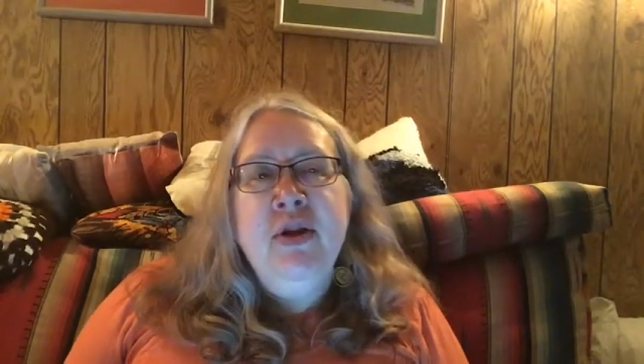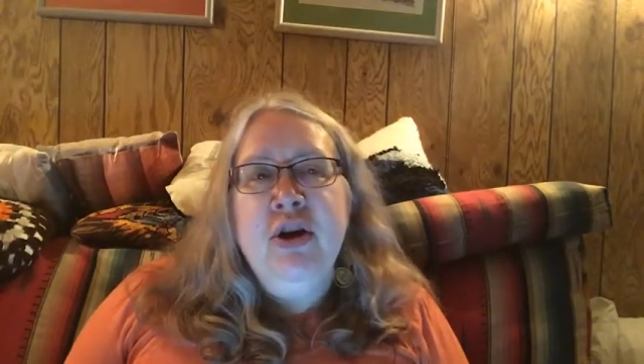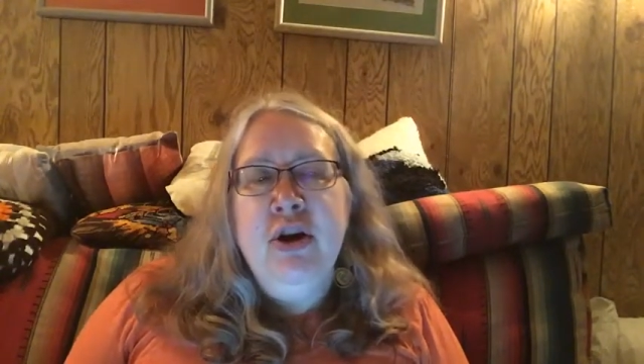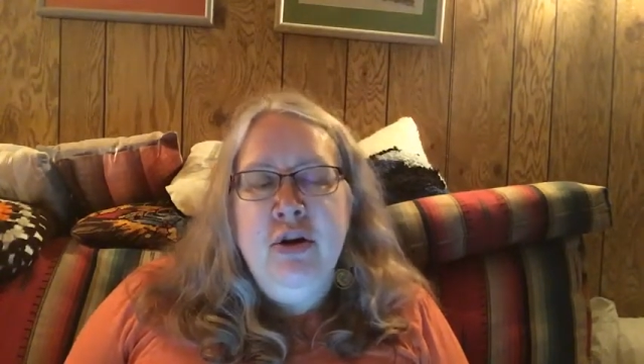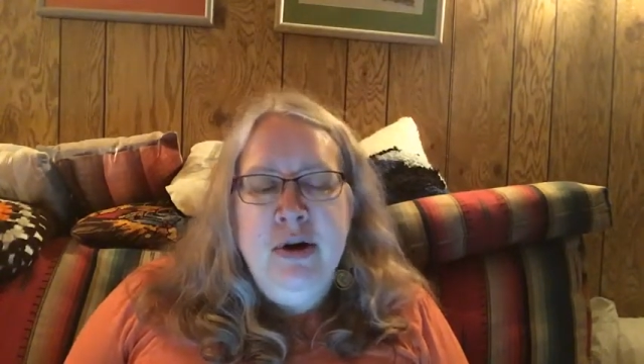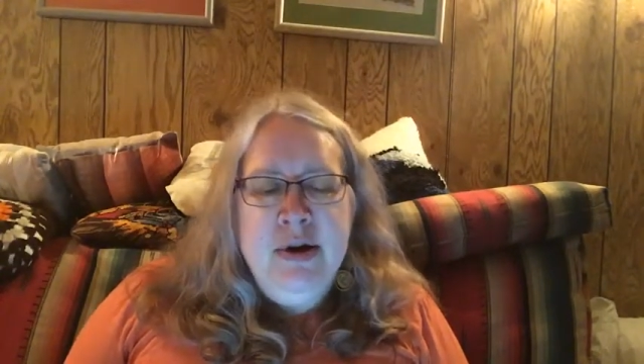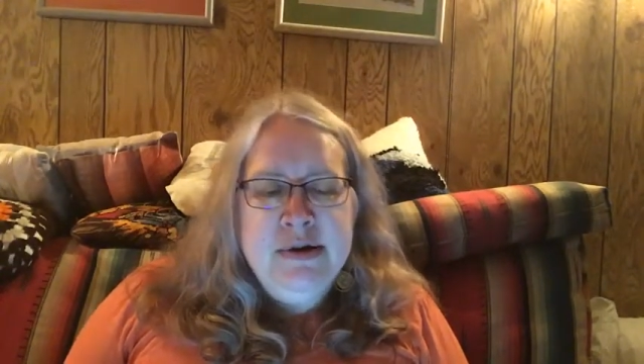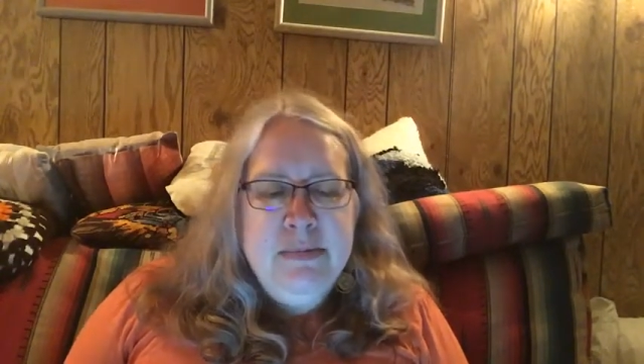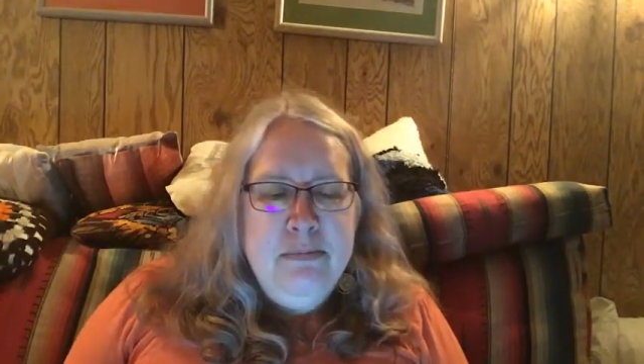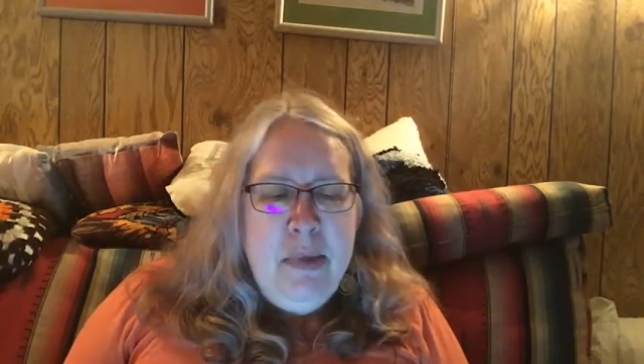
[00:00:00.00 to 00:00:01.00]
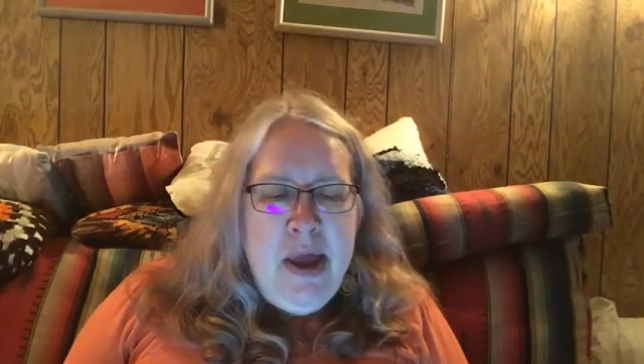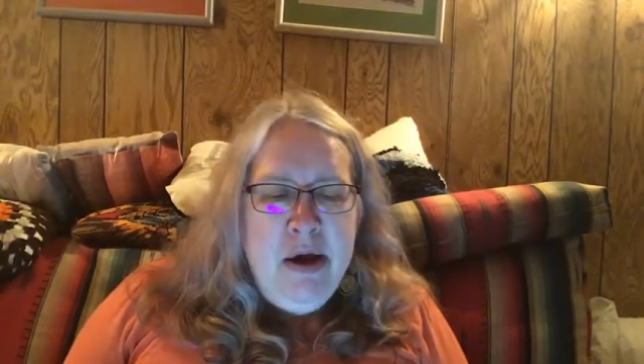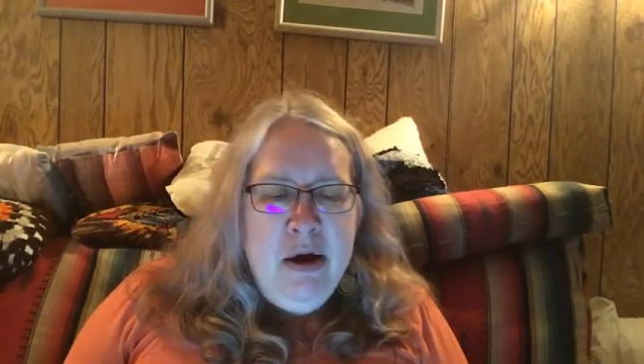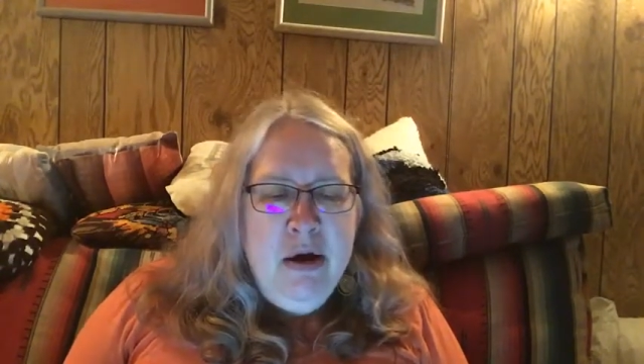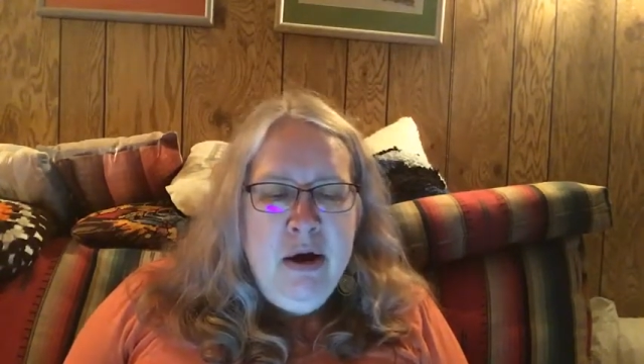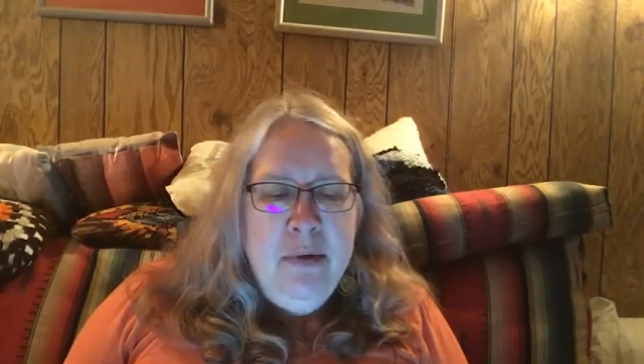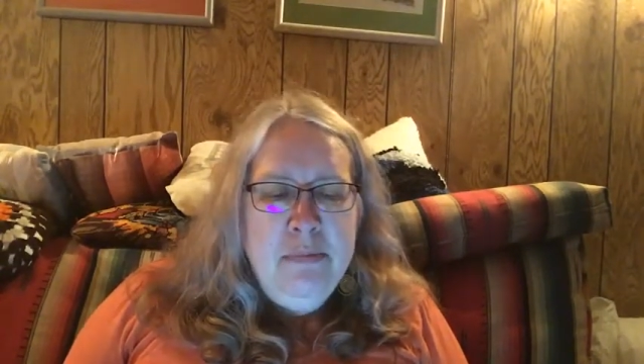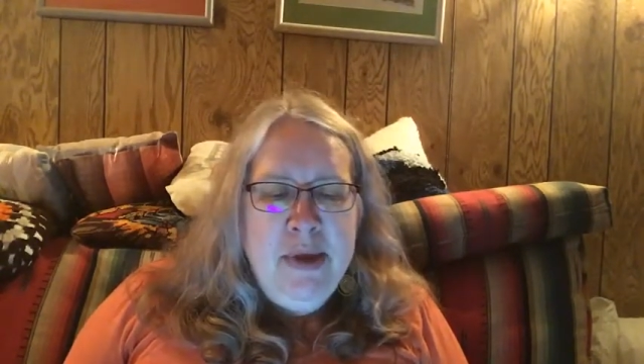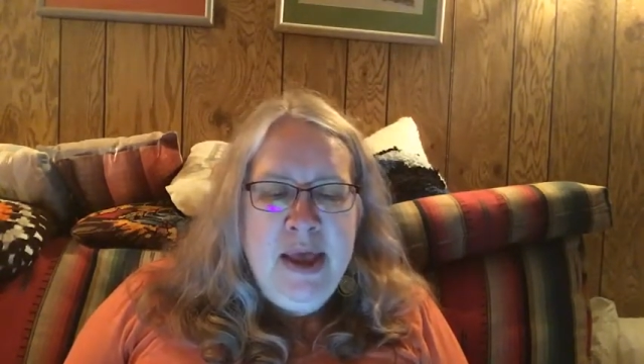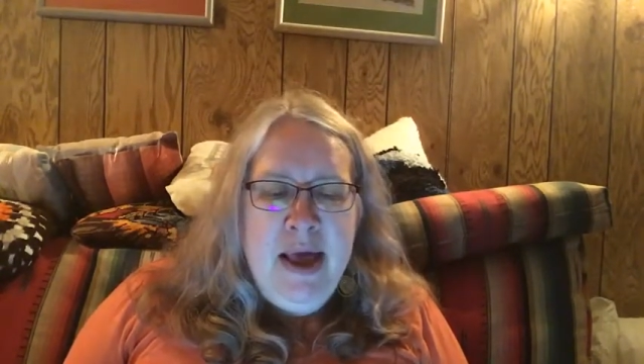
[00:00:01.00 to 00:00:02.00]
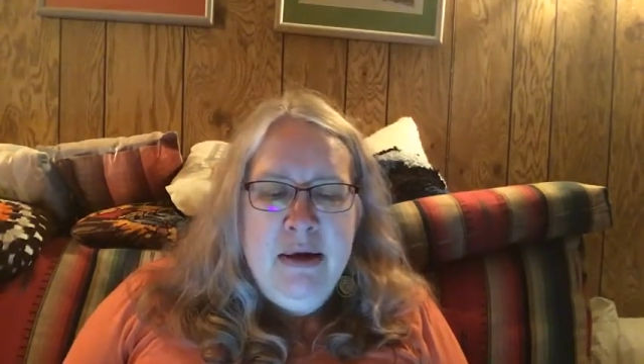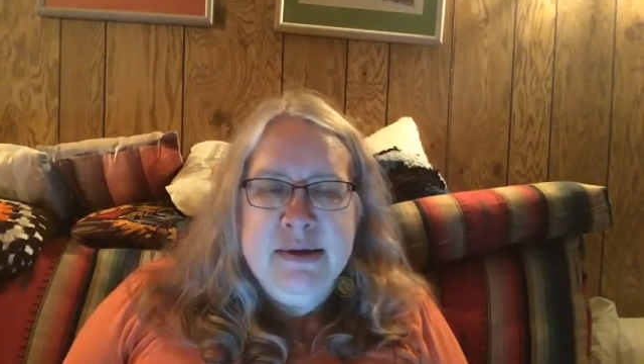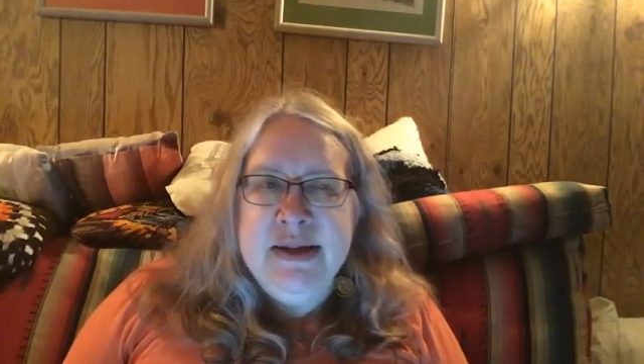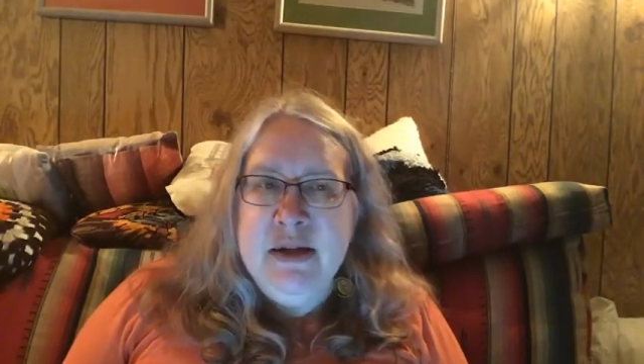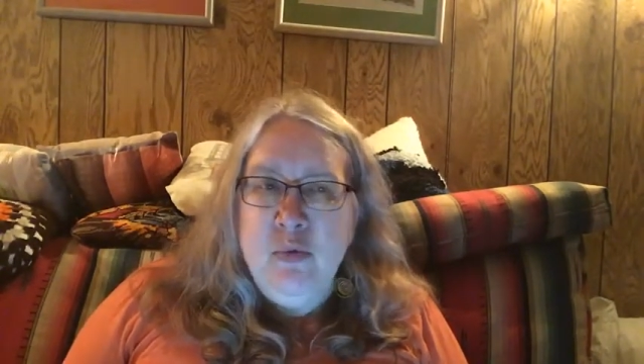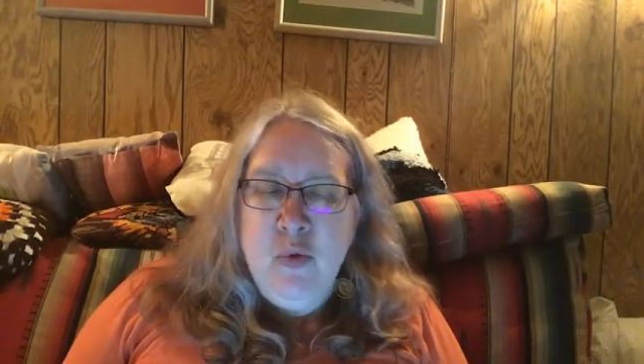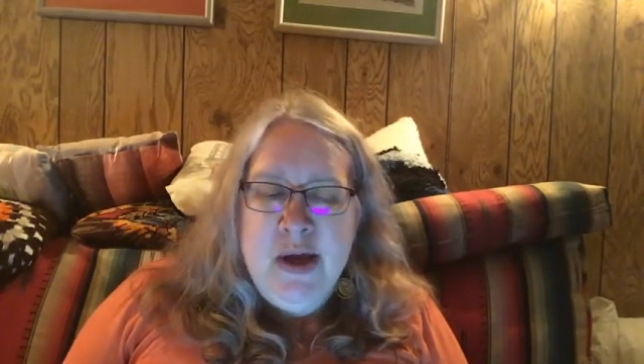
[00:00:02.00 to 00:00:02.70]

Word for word: BLT Weems, has been